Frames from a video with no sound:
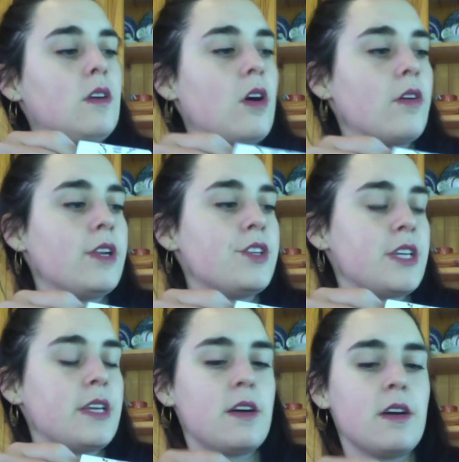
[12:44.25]

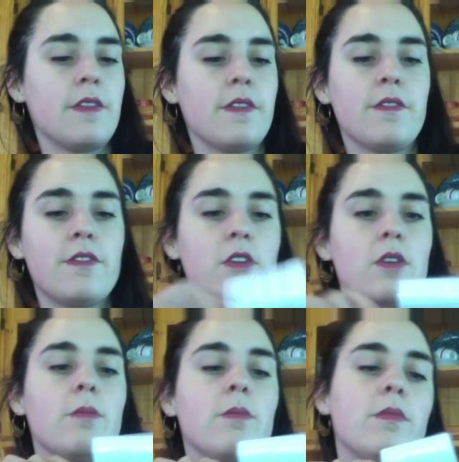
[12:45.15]
orangey yarn
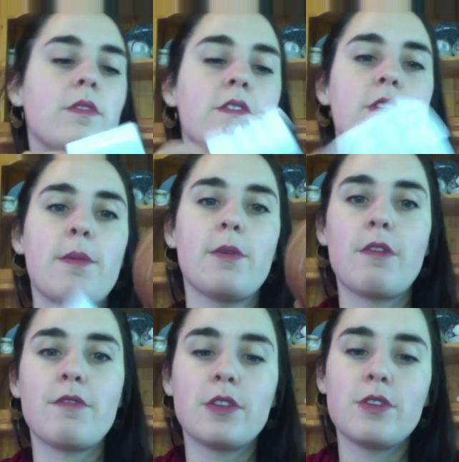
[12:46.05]
from Fibre
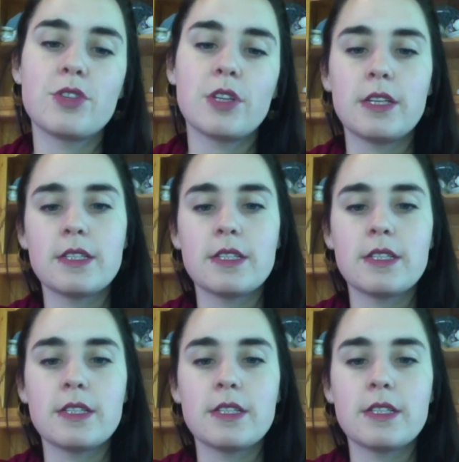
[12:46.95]
Revolution,